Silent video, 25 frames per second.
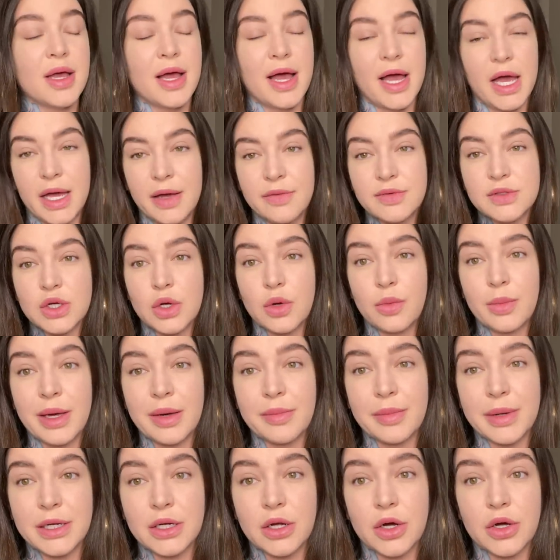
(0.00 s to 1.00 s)
I have to go make
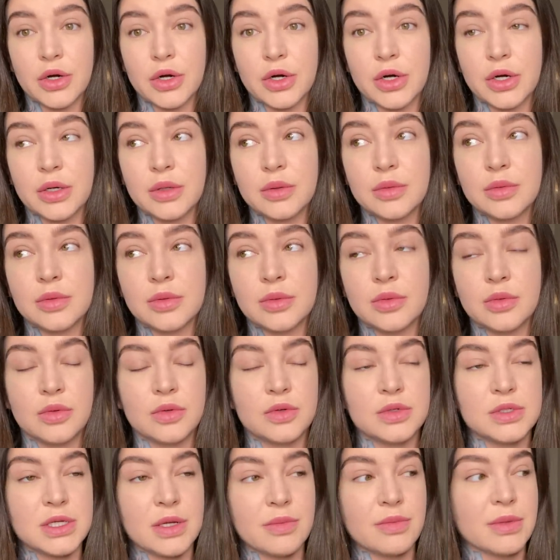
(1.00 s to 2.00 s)
my daughter
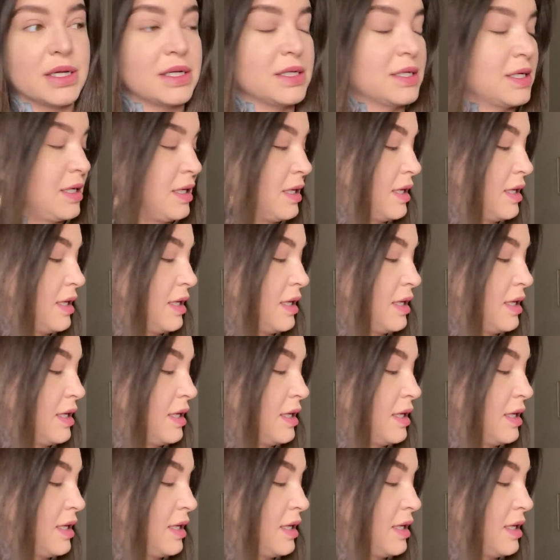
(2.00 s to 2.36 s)
something to